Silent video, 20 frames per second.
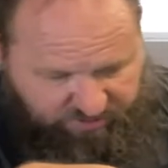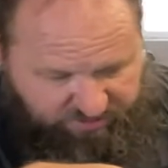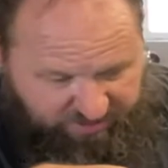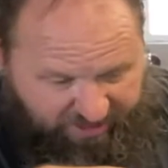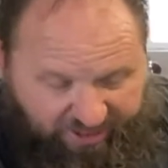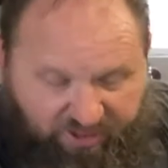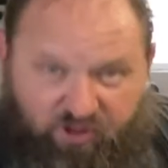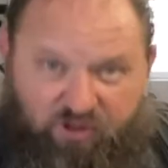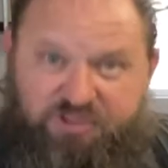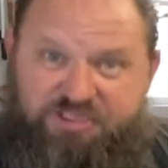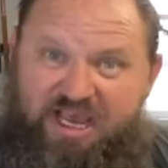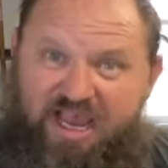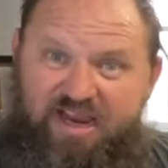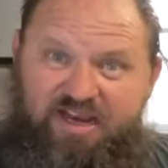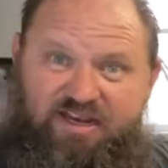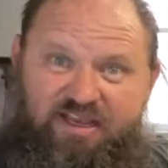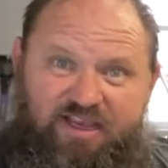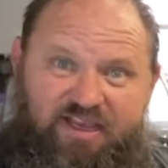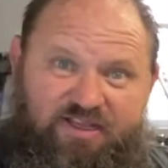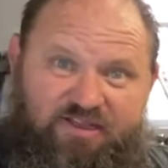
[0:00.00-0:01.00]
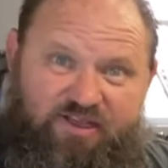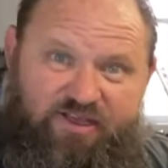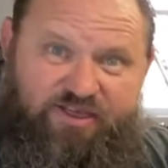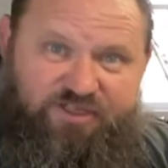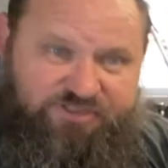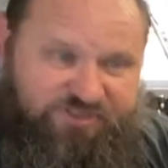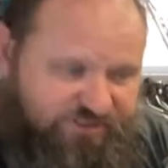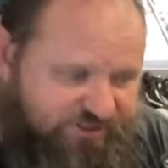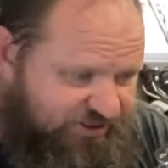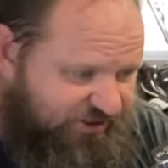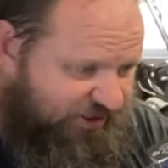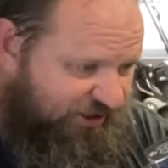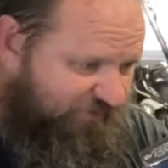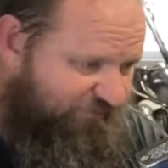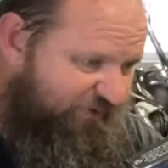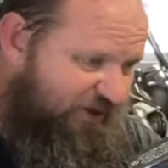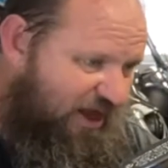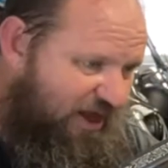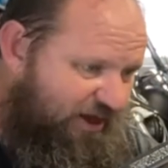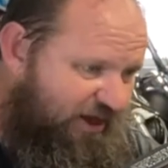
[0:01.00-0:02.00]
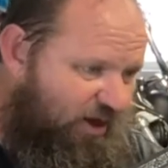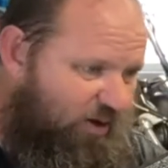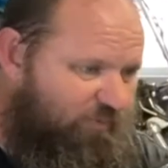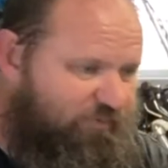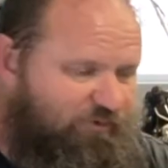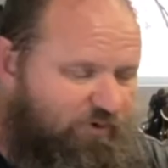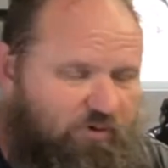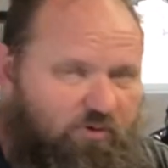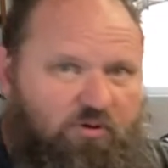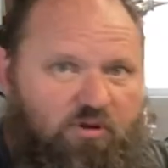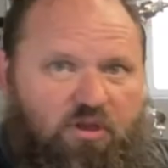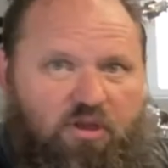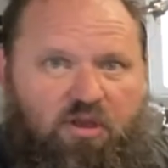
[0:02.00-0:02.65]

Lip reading: entertaining at least, if not helpful.